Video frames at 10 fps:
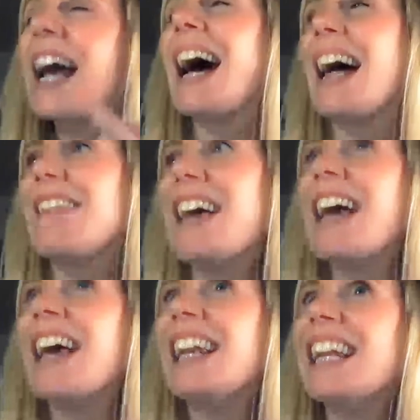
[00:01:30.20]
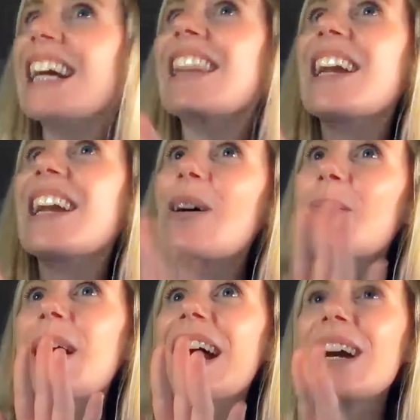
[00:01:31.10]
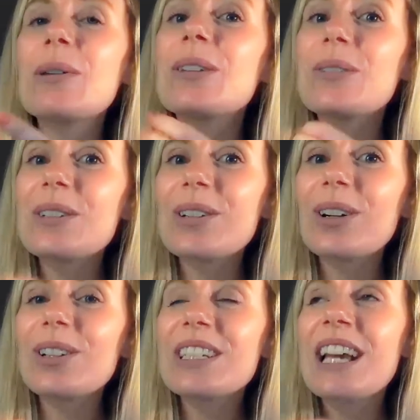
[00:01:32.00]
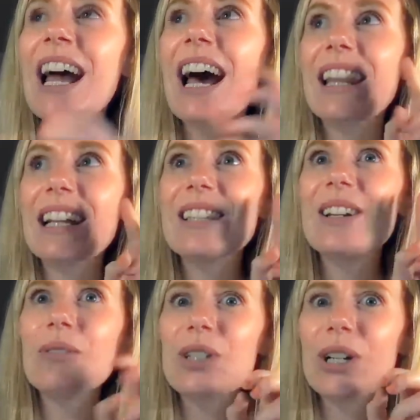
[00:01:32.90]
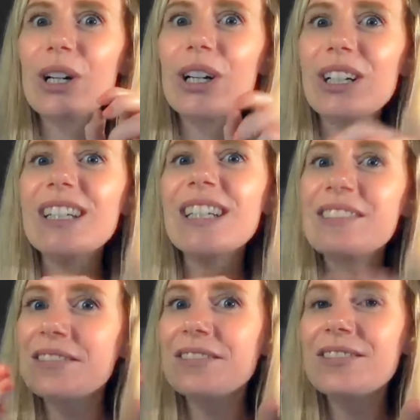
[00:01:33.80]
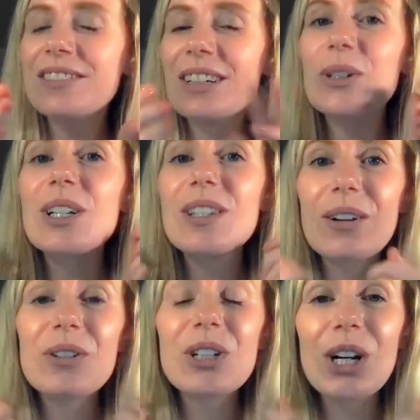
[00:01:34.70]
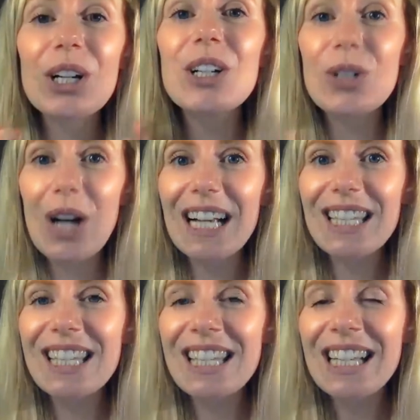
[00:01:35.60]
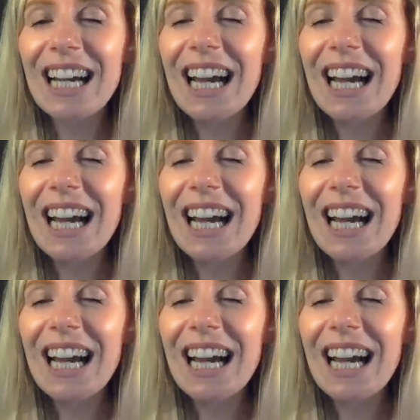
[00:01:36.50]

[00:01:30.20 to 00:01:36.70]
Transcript: and then they come back with the result, and that's our return, which is our return address.